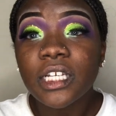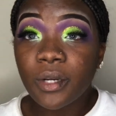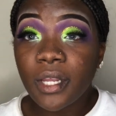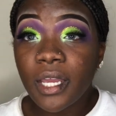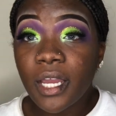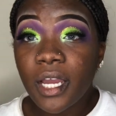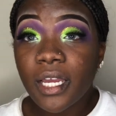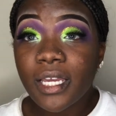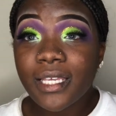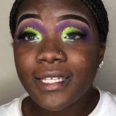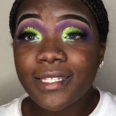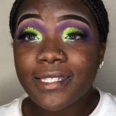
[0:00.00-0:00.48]

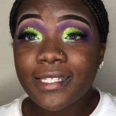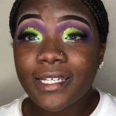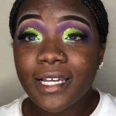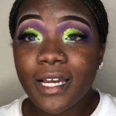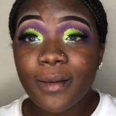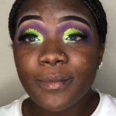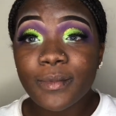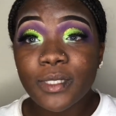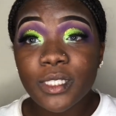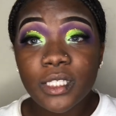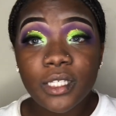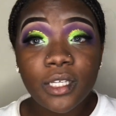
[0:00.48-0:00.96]
Now it's
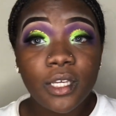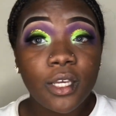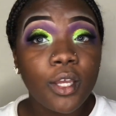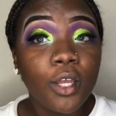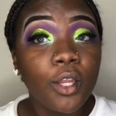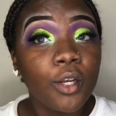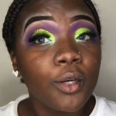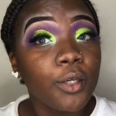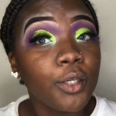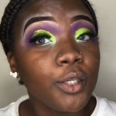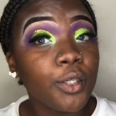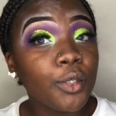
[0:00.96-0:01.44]
time to
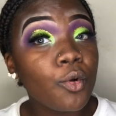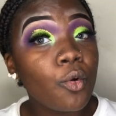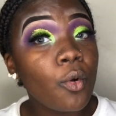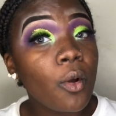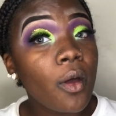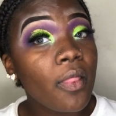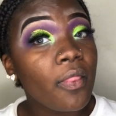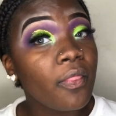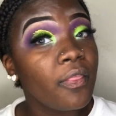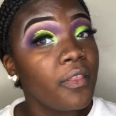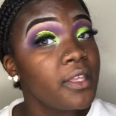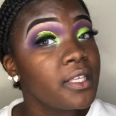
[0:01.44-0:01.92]
do
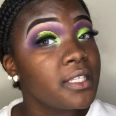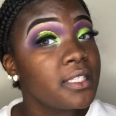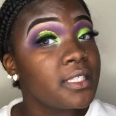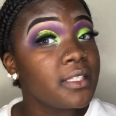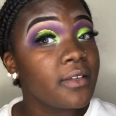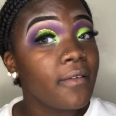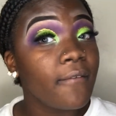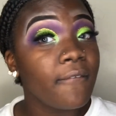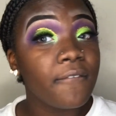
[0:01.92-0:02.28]
this